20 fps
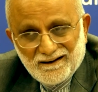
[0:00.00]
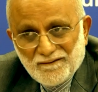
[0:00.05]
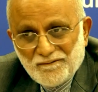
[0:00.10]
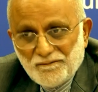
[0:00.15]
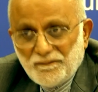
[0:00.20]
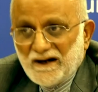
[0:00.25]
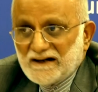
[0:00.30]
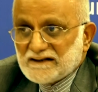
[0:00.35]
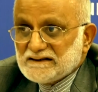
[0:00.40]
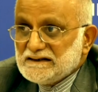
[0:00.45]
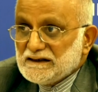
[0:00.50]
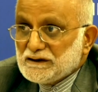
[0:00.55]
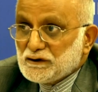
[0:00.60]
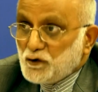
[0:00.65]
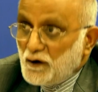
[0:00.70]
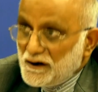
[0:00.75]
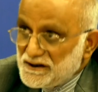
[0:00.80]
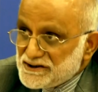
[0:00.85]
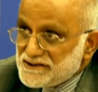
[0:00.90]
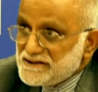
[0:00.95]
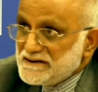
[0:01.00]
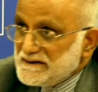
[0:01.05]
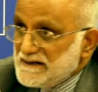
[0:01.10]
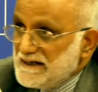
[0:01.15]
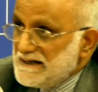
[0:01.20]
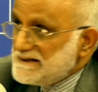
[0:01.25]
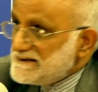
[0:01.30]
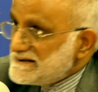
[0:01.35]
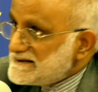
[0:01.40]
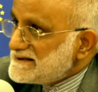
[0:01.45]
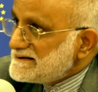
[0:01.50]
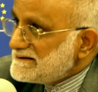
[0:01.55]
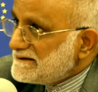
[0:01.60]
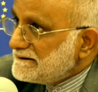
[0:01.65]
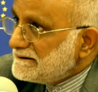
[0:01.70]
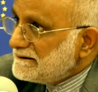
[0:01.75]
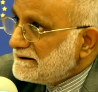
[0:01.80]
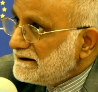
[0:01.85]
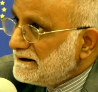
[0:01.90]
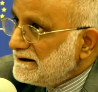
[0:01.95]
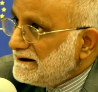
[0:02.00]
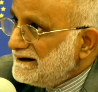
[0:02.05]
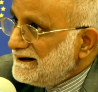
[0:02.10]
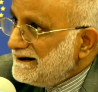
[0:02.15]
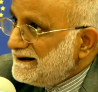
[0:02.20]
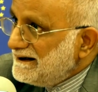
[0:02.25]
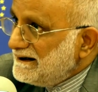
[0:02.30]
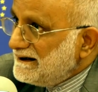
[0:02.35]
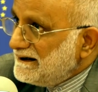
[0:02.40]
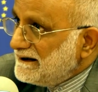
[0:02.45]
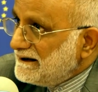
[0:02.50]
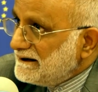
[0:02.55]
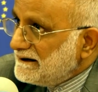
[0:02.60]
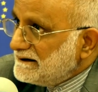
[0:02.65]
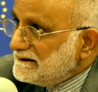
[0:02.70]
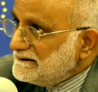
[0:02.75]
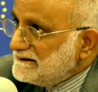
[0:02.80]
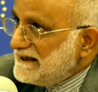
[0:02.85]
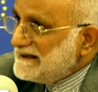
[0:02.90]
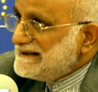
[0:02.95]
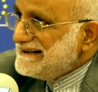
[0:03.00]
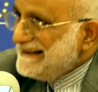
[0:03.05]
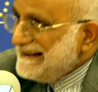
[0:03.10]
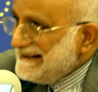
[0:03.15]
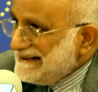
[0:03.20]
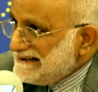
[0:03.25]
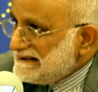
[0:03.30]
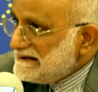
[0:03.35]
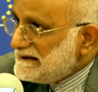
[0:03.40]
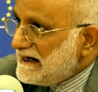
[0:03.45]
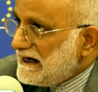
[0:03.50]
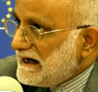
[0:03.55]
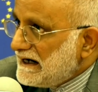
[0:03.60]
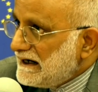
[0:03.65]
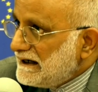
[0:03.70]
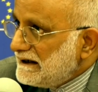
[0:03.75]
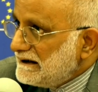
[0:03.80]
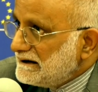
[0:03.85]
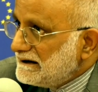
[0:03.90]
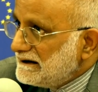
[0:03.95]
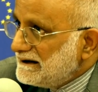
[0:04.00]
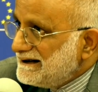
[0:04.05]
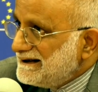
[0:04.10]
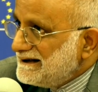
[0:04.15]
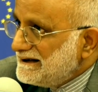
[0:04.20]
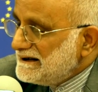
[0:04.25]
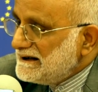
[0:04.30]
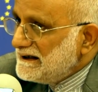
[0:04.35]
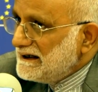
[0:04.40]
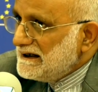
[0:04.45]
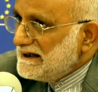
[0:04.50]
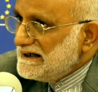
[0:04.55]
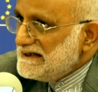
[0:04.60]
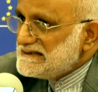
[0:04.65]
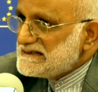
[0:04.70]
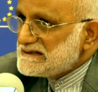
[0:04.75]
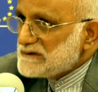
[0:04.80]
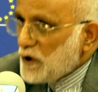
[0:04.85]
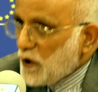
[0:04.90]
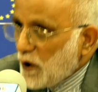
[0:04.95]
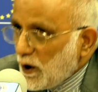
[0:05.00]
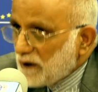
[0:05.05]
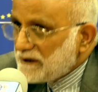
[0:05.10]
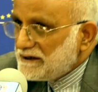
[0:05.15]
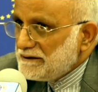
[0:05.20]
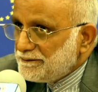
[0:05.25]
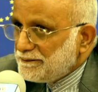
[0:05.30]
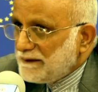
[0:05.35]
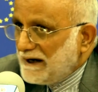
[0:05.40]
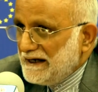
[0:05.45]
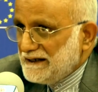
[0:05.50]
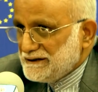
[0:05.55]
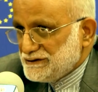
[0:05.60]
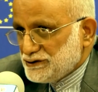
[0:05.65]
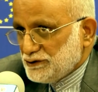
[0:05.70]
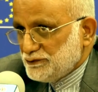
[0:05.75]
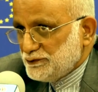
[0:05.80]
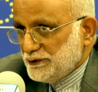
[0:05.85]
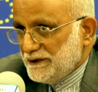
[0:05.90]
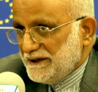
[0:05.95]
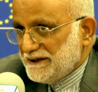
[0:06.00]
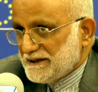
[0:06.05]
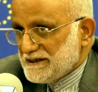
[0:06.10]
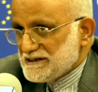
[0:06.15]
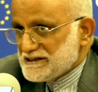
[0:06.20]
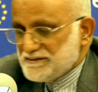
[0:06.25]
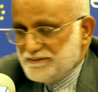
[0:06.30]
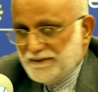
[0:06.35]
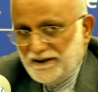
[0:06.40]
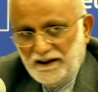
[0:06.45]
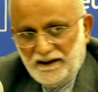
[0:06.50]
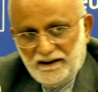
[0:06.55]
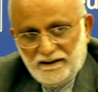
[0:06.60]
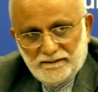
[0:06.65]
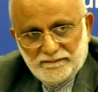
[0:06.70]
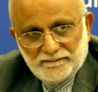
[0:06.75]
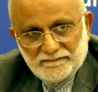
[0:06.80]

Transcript: But the question is that India is occupying Jammu and Kashmir.